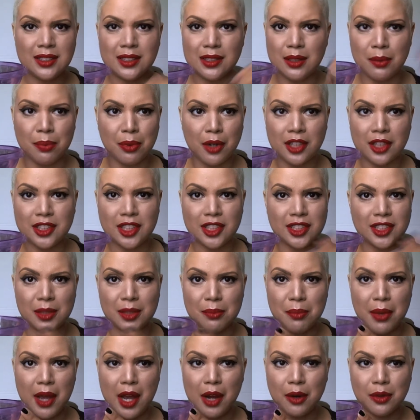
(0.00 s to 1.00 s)
the
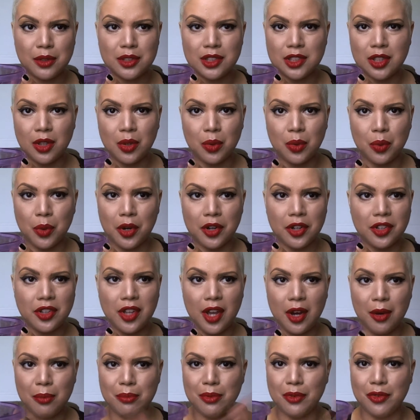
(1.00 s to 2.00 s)
processing power is all worked
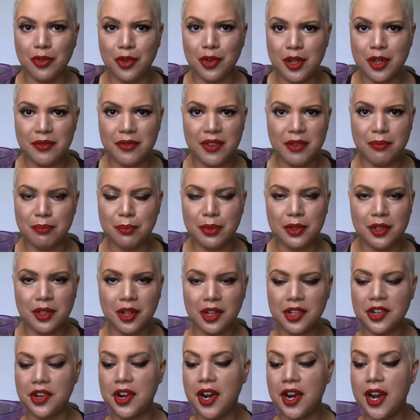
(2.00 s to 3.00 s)
out before you've even put
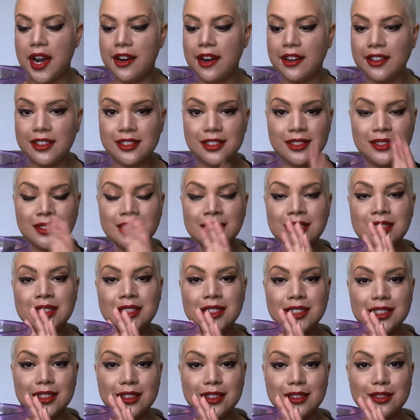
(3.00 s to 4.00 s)
on your hair.
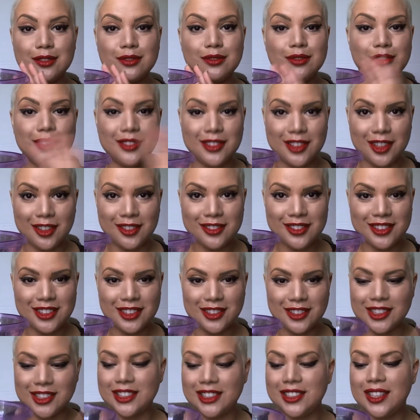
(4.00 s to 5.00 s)
So don't
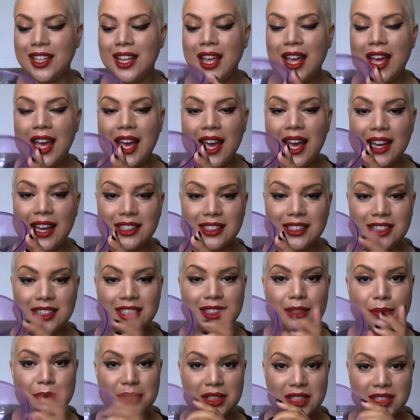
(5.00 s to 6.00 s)
do it. Has
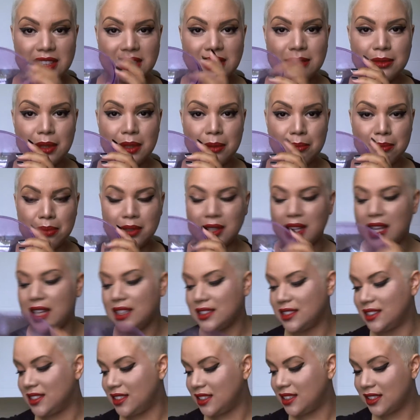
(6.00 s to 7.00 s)
to be
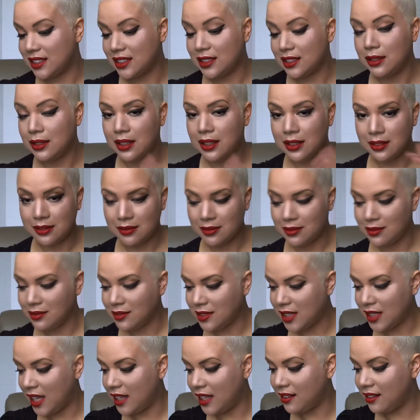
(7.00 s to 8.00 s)
plastic.
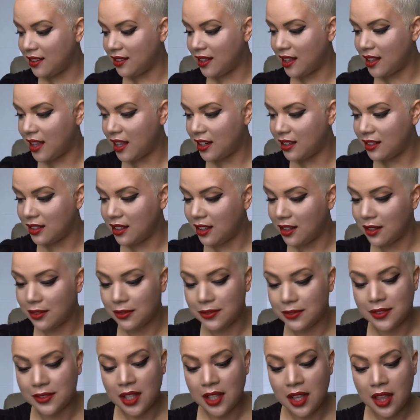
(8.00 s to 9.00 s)
Can't say that
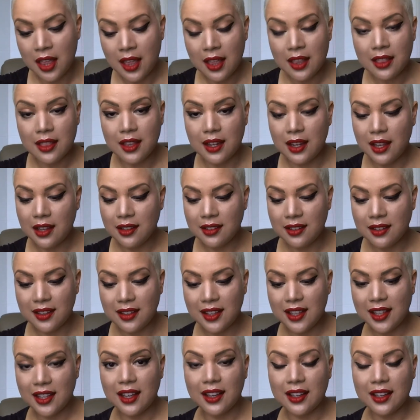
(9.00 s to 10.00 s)
enough. The next thing,